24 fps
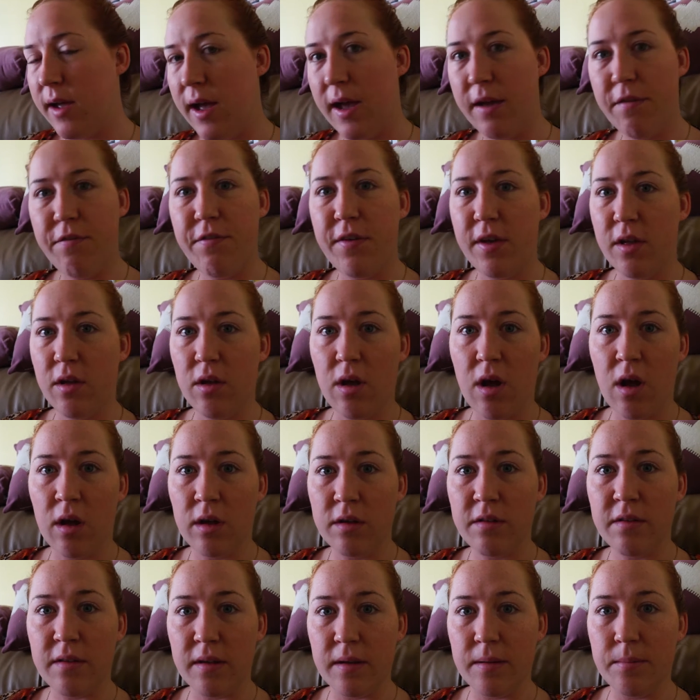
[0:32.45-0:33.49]
I feel
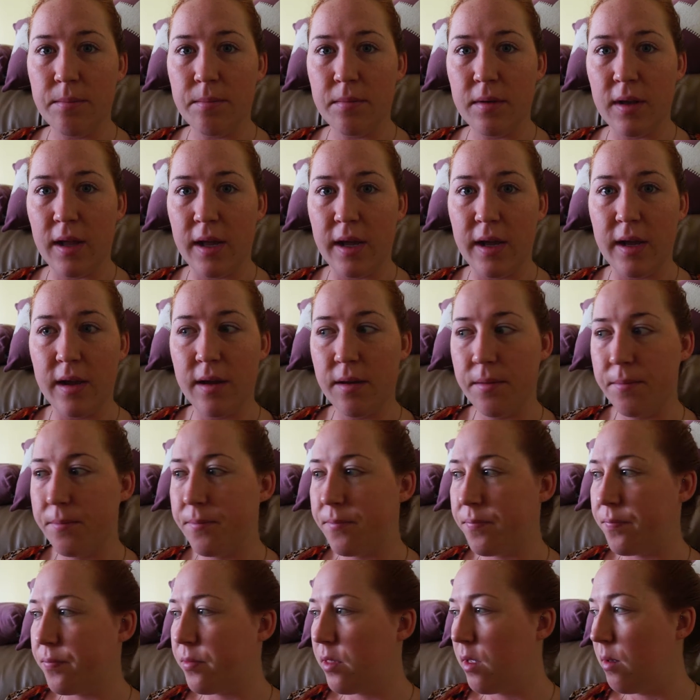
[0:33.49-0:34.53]
awesome, like
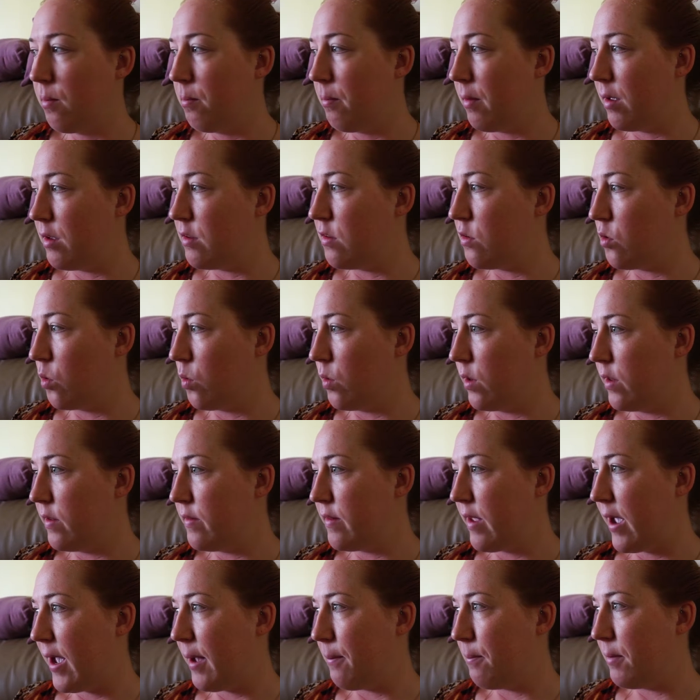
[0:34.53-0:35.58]
my soul is
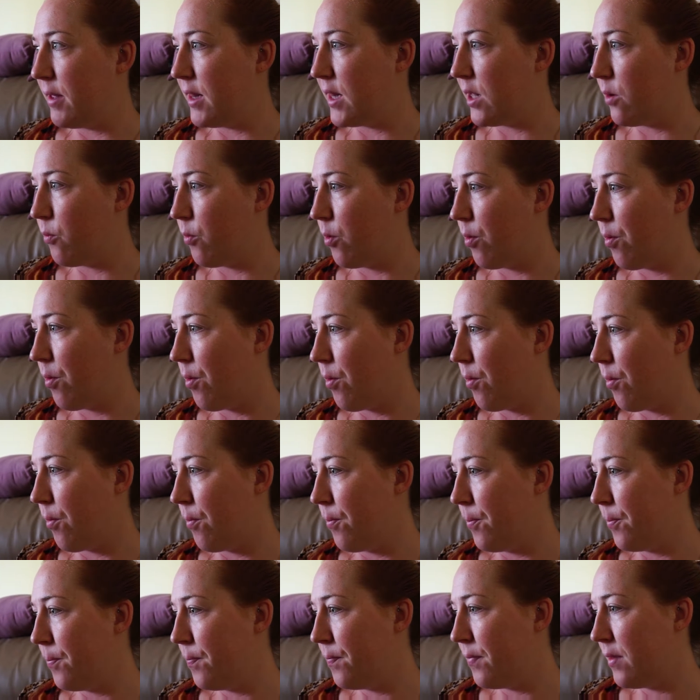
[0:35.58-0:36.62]
happy that we're
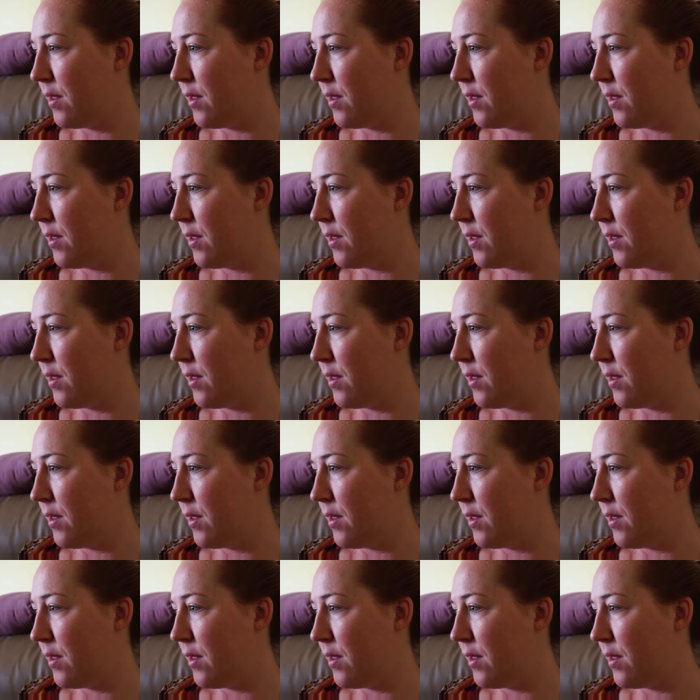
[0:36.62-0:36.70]
home.